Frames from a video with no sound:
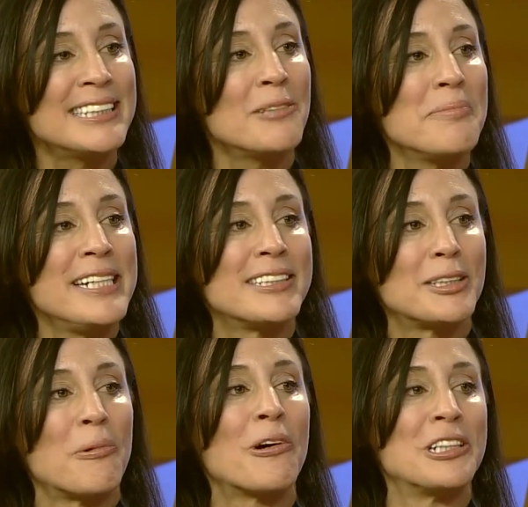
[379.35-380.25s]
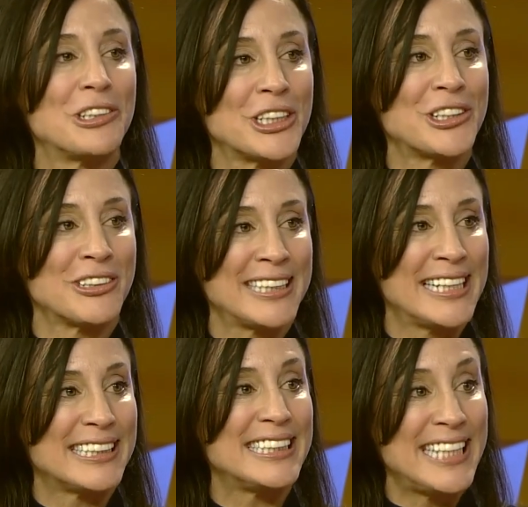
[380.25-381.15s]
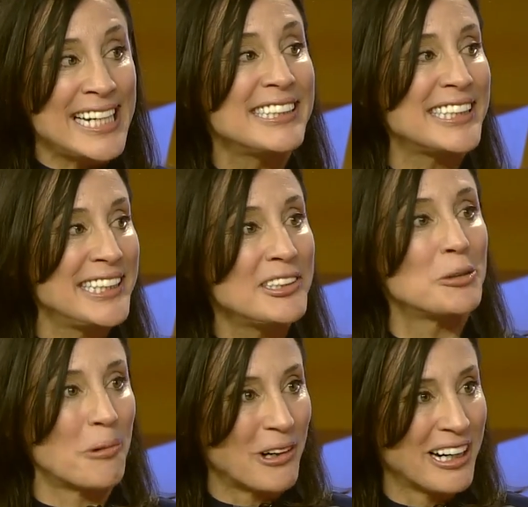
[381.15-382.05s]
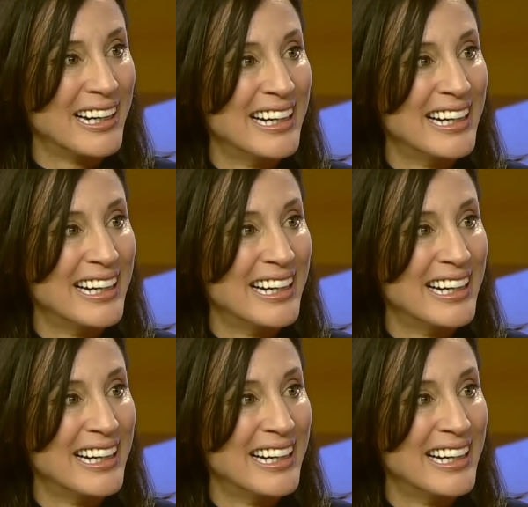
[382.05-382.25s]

doesn't mean sport in a traditional sense. Dance is sport.